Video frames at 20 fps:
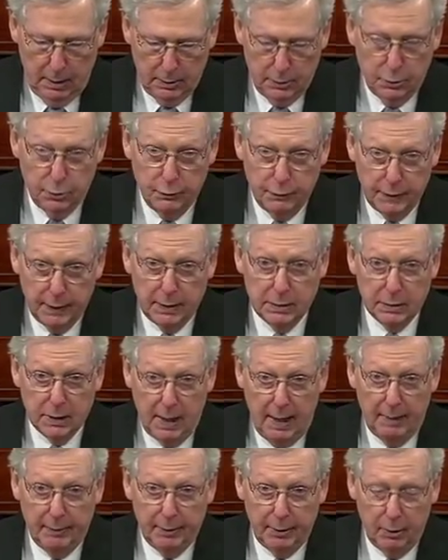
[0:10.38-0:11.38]
Two things
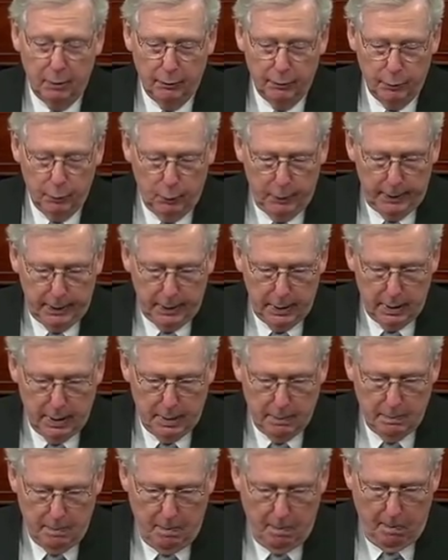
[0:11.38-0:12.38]
happened over the
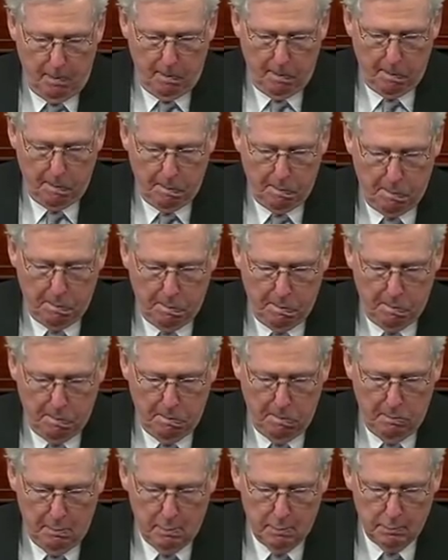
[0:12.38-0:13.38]
weekend.
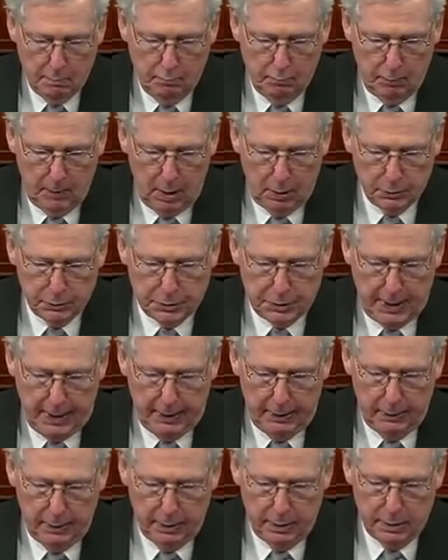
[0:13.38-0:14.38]
On
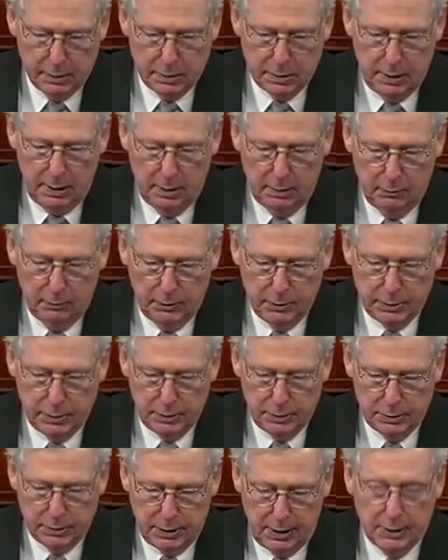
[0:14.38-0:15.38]
Saturday, the Senate was
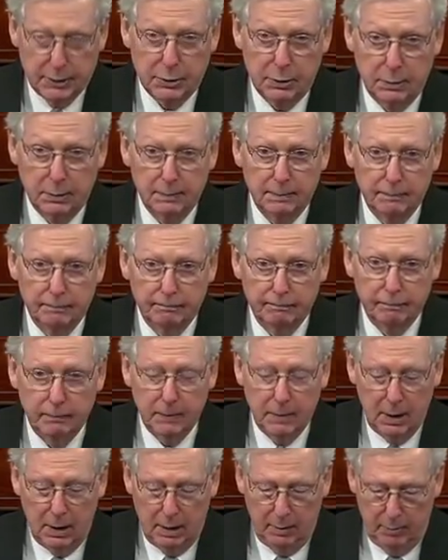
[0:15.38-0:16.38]
in session,
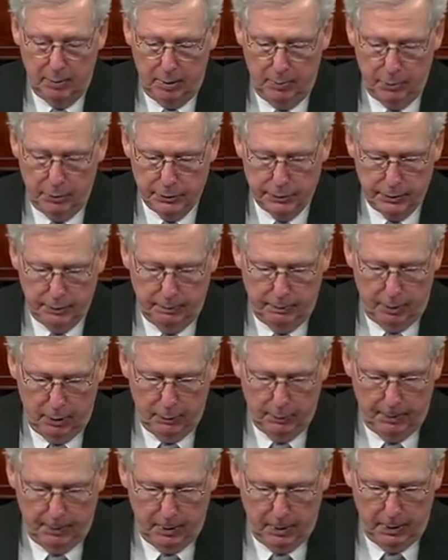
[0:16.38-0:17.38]
and members of
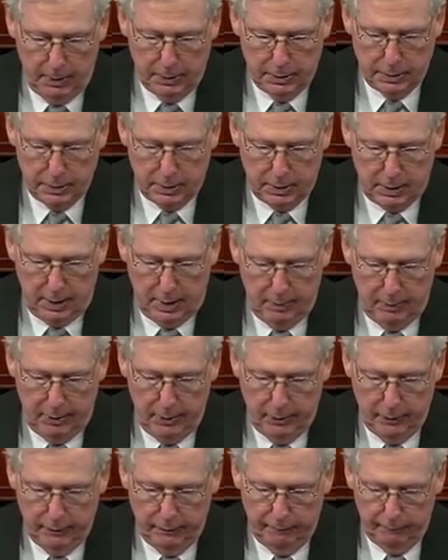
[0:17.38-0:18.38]
both parties came
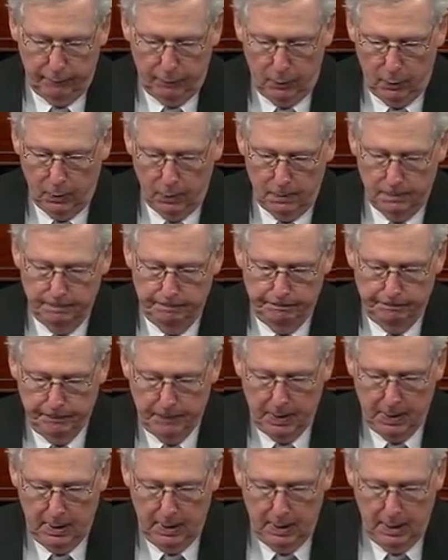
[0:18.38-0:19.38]
here to the floor
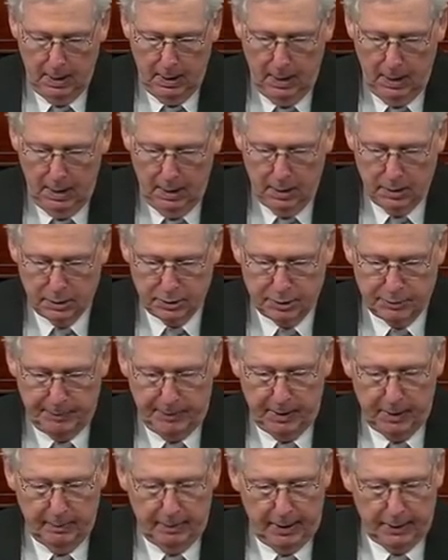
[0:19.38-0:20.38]
to
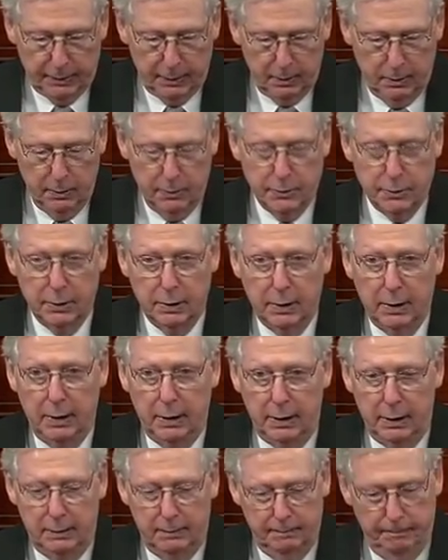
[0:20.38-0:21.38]
speak about the urgent
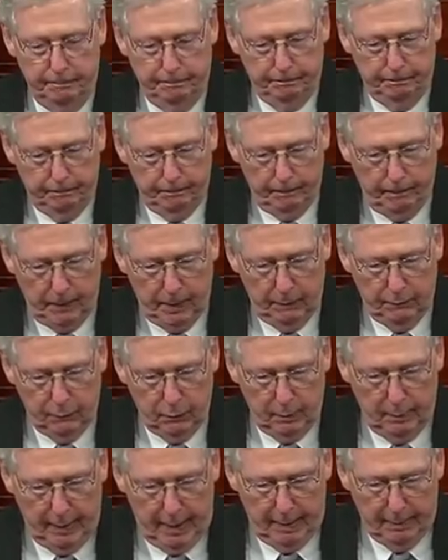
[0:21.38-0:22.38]
need
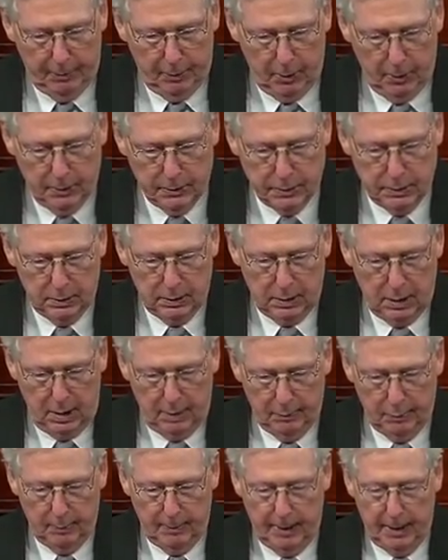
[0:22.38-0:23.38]
for a bipartisan
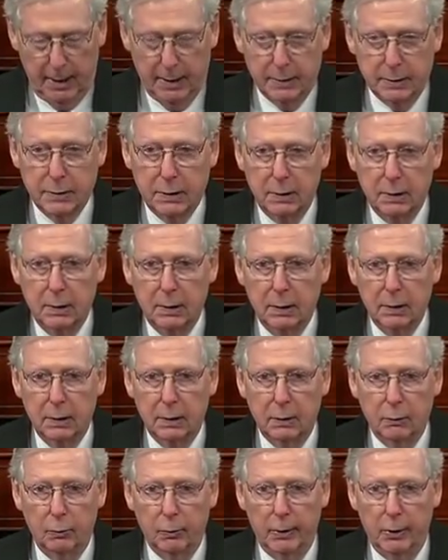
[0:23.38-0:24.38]
compromise
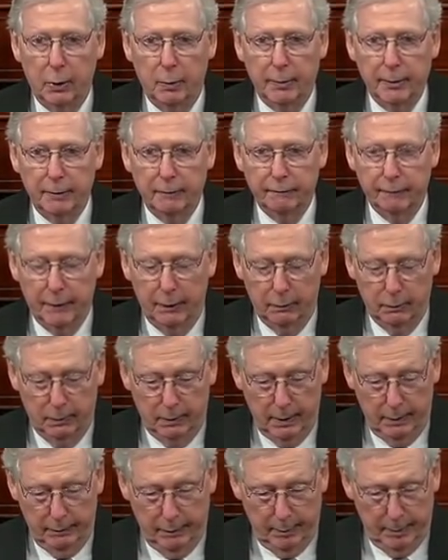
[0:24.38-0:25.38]
to reopen the federal
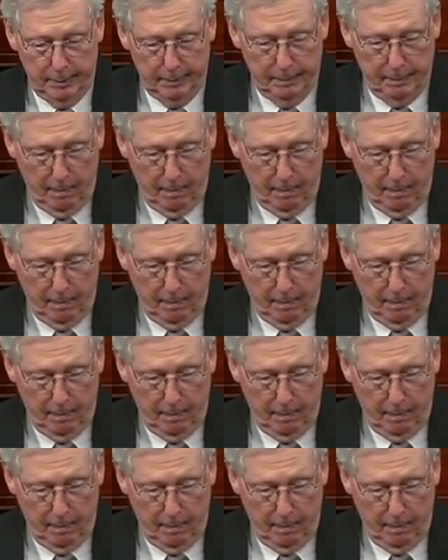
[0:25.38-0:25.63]
government.